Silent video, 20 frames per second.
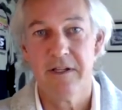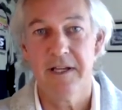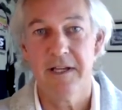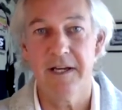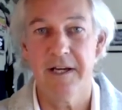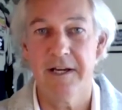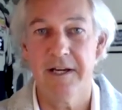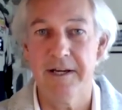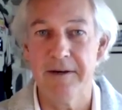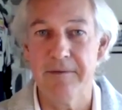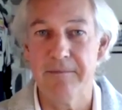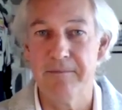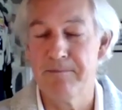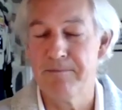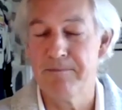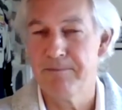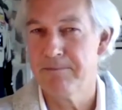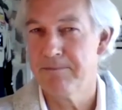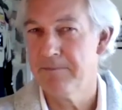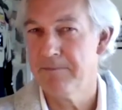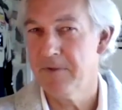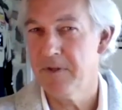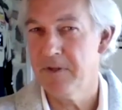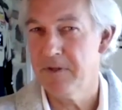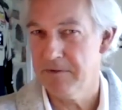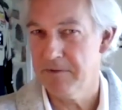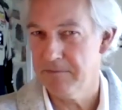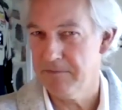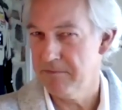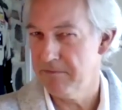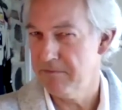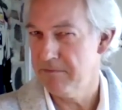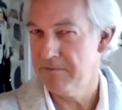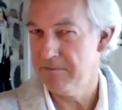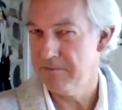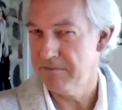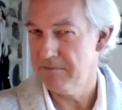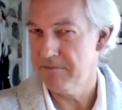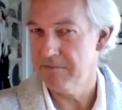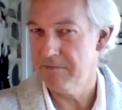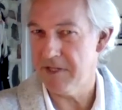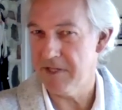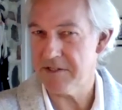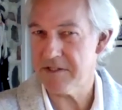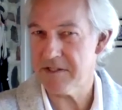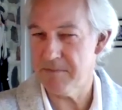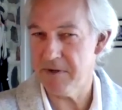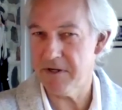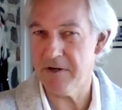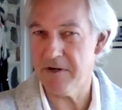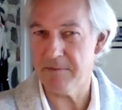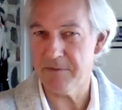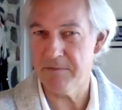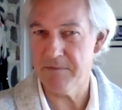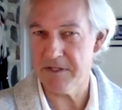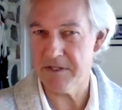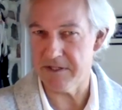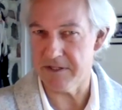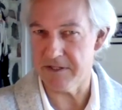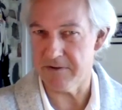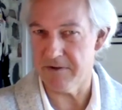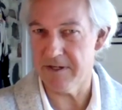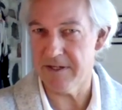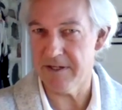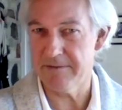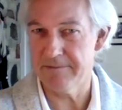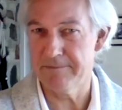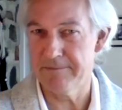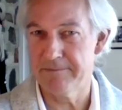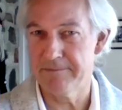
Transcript: Um, that's a bit optimistic, right?